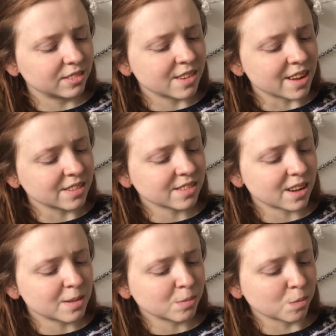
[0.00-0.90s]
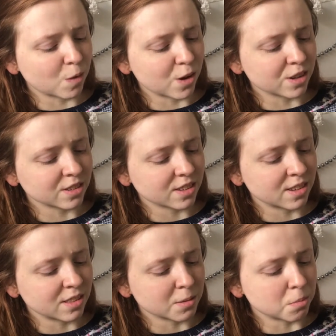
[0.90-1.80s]
10 times worse
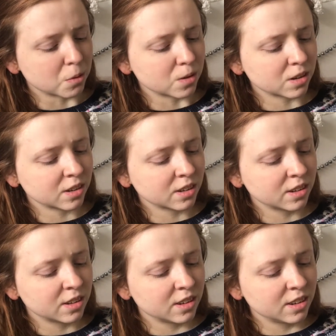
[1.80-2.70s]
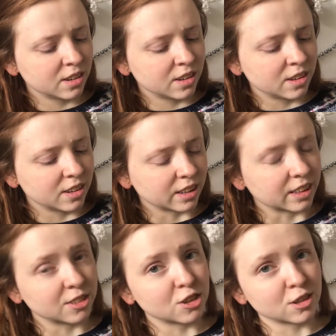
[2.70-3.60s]
in the book. Like,
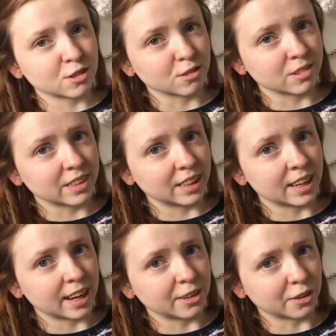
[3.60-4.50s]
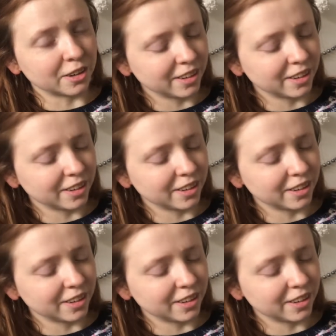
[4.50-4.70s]
I just really hate her.